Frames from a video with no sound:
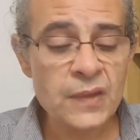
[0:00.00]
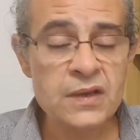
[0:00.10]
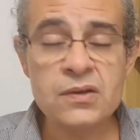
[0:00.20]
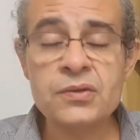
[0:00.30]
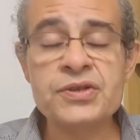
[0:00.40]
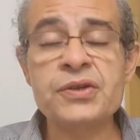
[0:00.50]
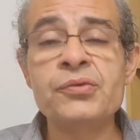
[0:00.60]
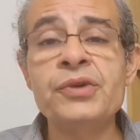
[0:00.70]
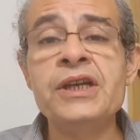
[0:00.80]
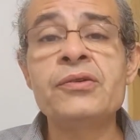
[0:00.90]
As long as you can
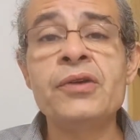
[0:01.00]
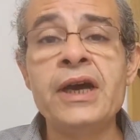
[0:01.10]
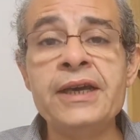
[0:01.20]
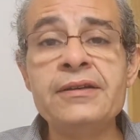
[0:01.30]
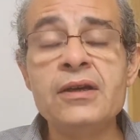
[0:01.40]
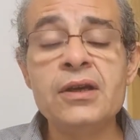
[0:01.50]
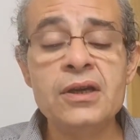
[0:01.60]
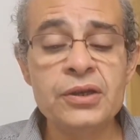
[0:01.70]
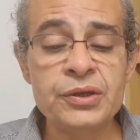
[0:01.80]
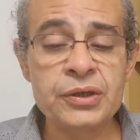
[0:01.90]
read and write,
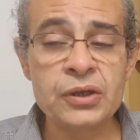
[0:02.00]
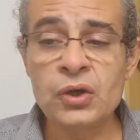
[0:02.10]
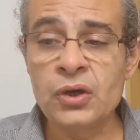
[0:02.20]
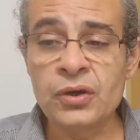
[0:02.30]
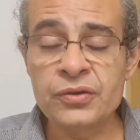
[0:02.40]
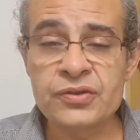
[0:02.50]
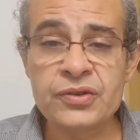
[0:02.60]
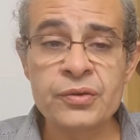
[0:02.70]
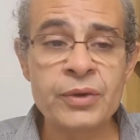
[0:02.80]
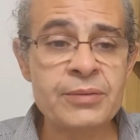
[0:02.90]
you can log on to
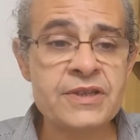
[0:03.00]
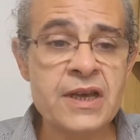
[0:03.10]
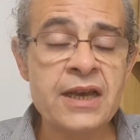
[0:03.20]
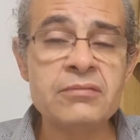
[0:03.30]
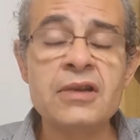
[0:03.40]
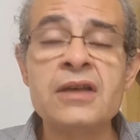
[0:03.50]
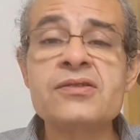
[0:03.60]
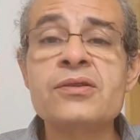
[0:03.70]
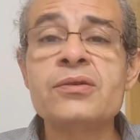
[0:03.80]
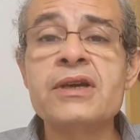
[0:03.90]
the website,
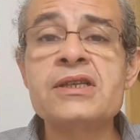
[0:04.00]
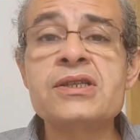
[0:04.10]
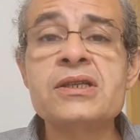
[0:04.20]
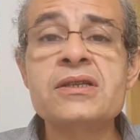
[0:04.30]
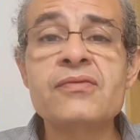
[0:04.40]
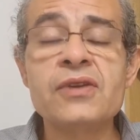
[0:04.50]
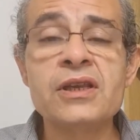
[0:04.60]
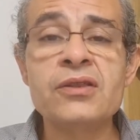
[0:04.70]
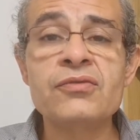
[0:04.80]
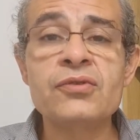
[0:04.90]
answer the questions, fill
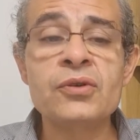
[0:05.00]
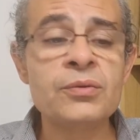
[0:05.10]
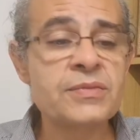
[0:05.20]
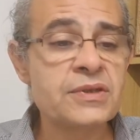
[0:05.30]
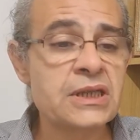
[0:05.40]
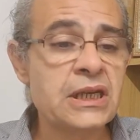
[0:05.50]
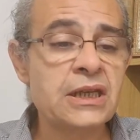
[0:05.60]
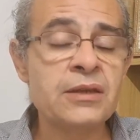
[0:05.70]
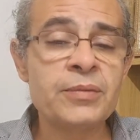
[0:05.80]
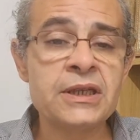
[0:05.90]
in the forms,
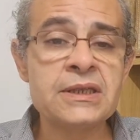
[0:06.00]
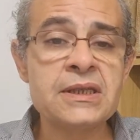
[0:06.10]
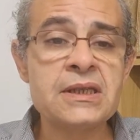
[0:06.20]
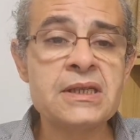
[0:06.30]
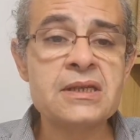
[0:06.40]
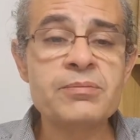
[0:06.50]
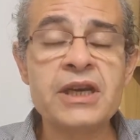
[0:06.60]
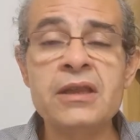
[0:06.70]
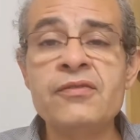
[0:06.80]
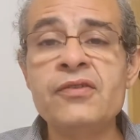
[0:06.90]
click the buttons,
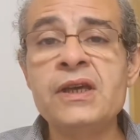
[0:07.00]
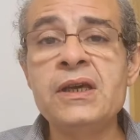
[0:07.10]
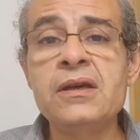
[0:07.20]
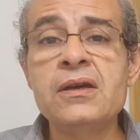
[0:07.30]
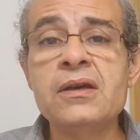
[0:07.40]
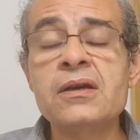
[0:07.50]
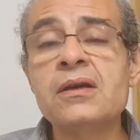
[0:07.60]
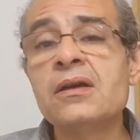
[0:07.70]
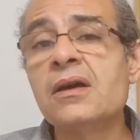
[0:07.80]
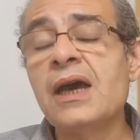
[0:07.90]
pay the fee,
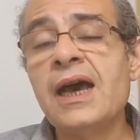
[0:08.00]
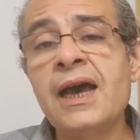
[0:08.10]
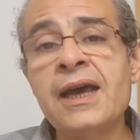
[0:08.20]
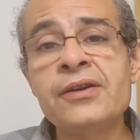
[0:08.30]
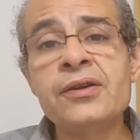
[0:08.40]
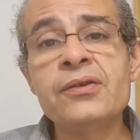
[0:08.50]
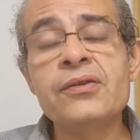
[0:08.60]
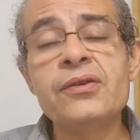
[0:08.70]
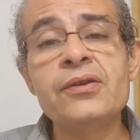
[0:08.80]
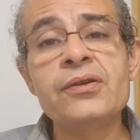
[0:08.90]

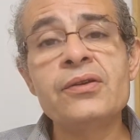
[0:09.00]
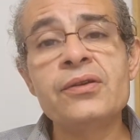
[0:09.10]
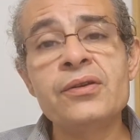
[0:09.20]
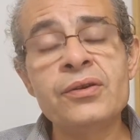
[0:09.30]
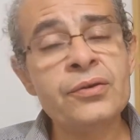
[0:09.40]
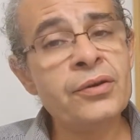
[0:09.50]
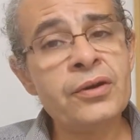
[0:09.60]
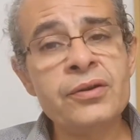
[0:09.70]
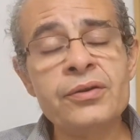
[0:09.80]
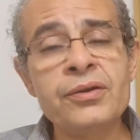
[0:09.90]
and you're
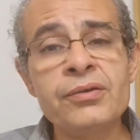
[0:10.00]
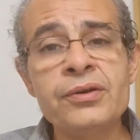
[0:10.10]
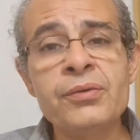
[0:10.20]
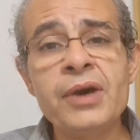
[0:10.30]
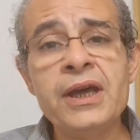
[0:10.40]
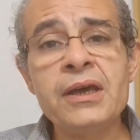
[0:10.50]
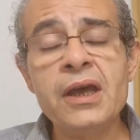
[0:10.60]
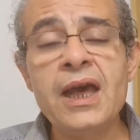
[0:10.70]
on your way.